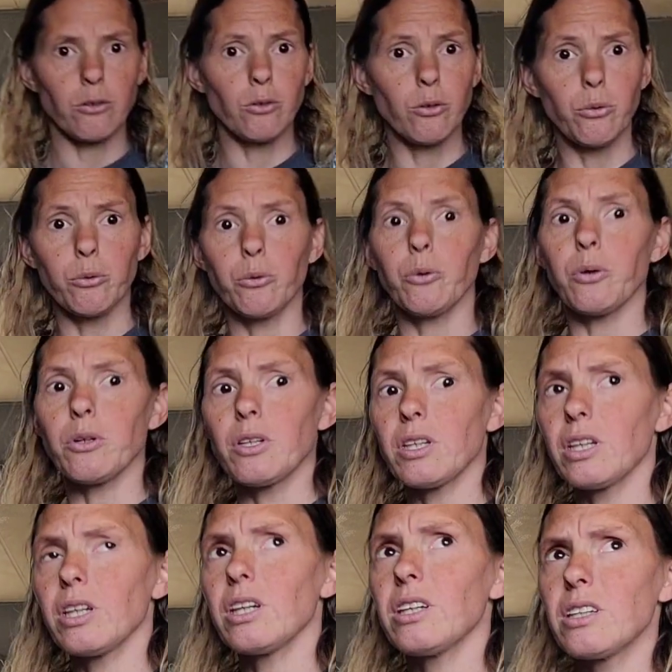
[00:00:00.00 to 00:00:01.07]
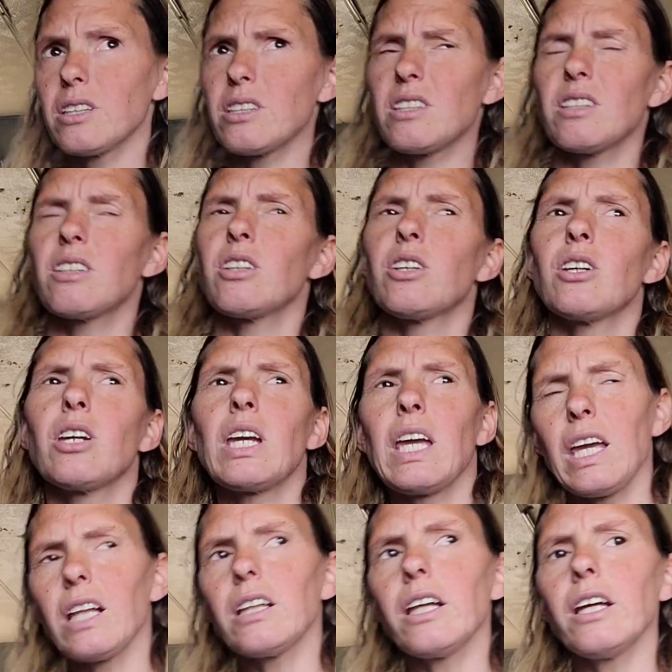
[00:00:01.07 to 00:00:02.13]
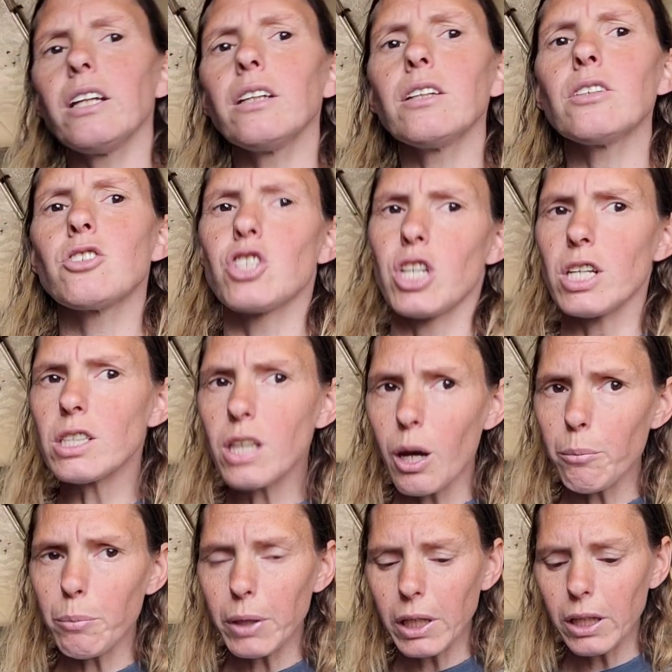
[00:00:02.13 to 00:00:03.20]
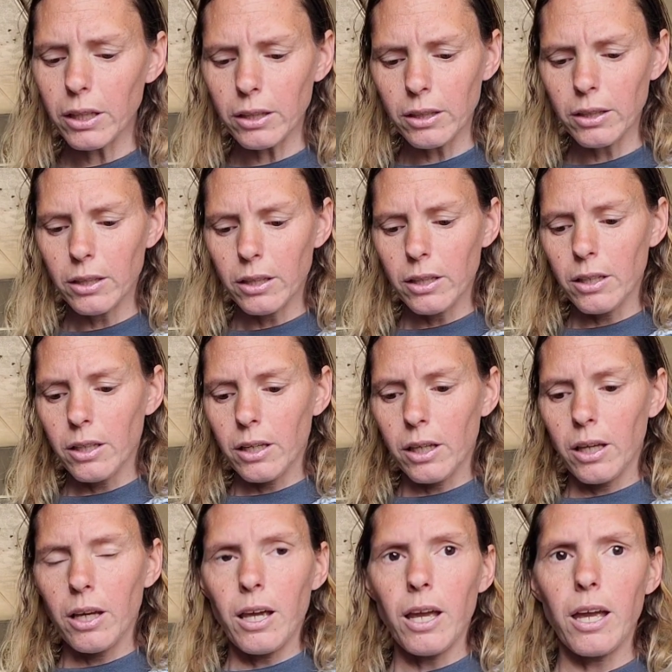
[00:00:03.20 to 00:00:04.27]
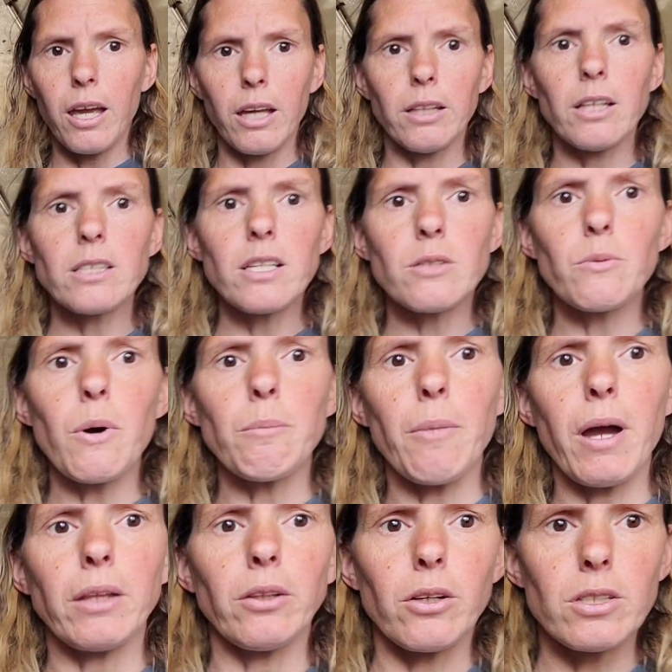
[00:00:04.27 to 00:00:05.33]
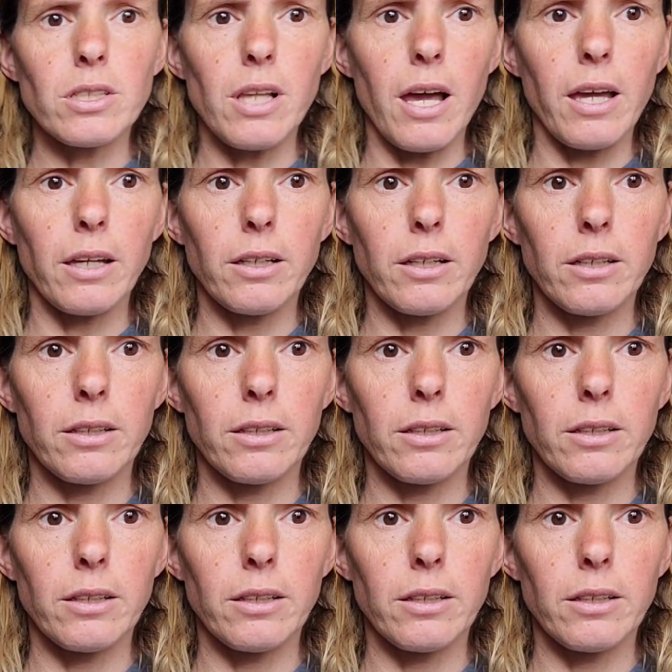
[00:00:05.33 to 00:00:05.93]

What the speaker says: New England Cheese Company, and this is what mine looks like.